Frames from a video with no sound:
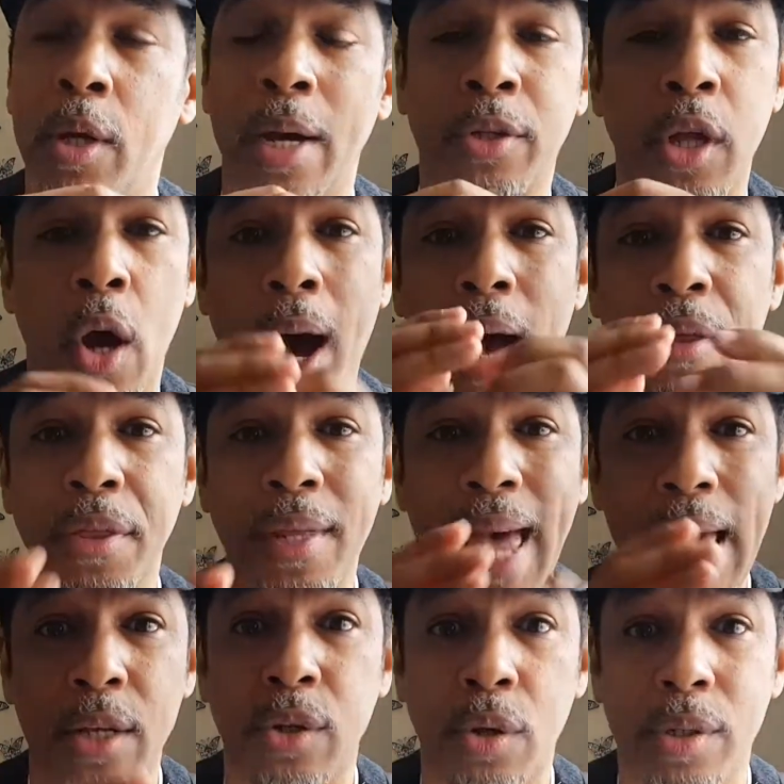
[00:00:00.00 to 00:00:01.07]
So either
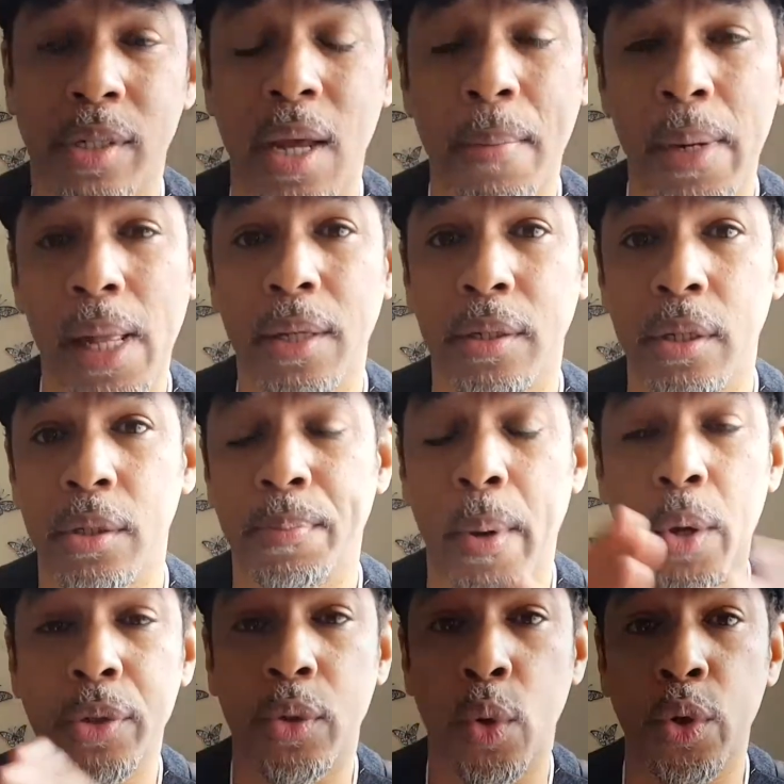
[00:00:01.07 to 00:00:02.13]
that is on somebody else's
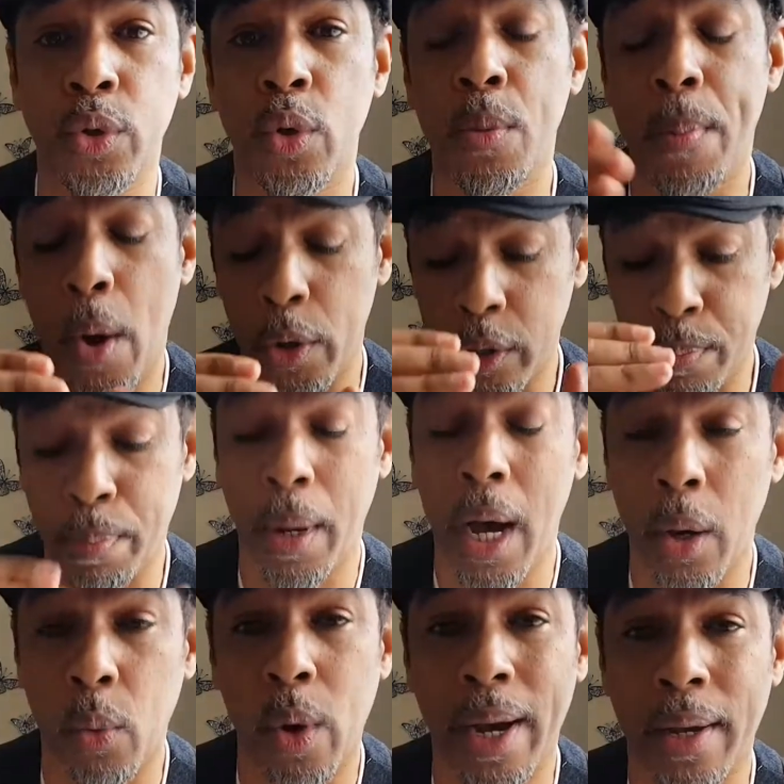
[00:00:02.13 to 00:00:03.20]
post or your post.
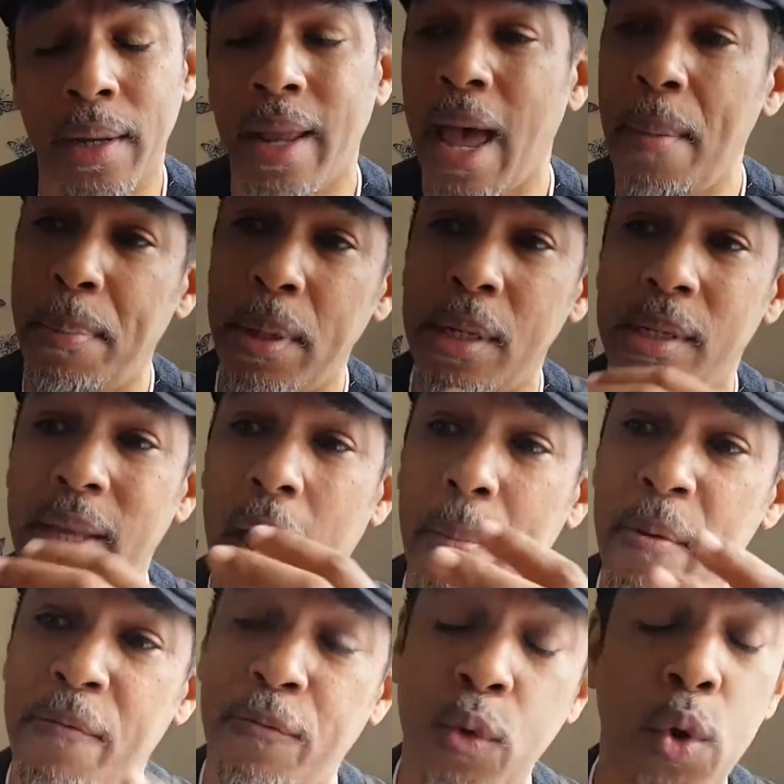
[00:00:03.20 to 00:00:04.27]
But what can happen is that
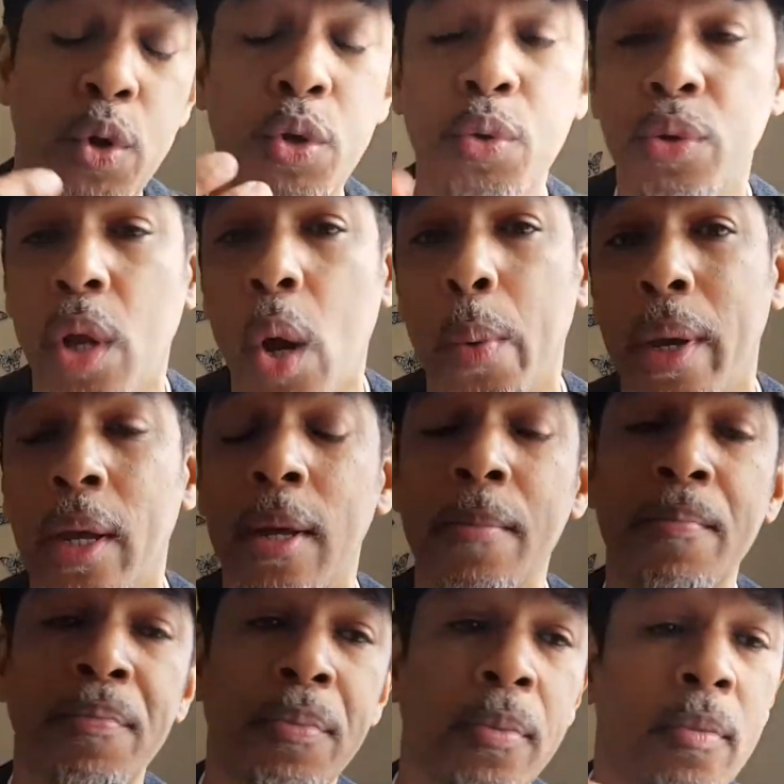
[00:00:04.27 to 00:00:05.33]
before you know it,
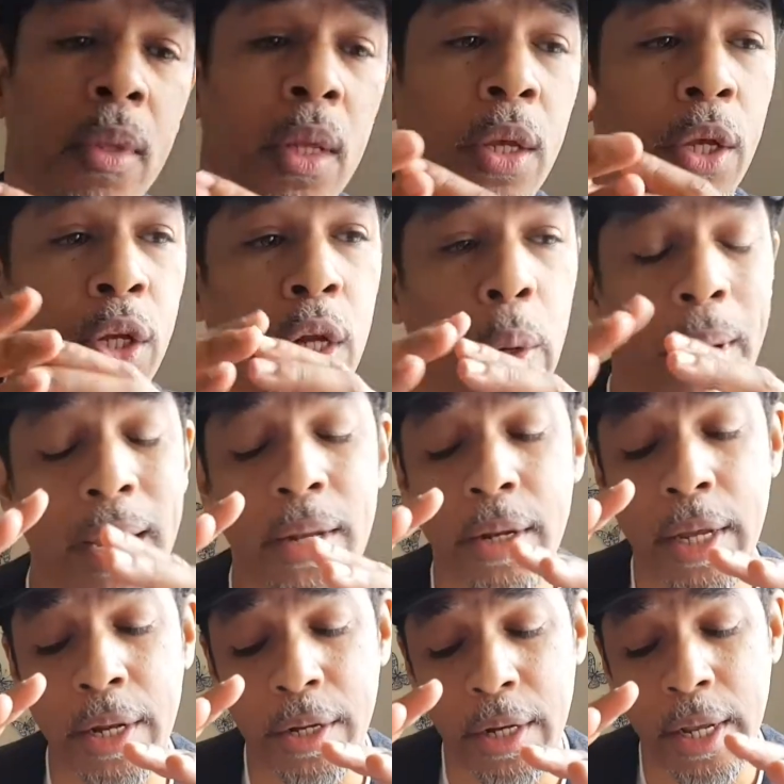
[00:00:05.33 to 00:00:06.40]

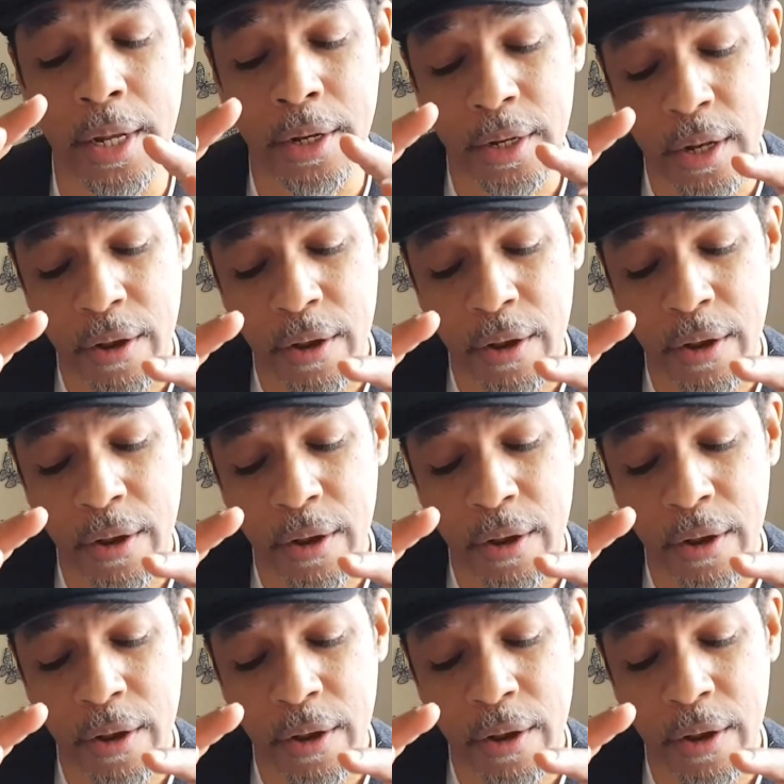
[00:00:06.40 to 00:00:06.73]
it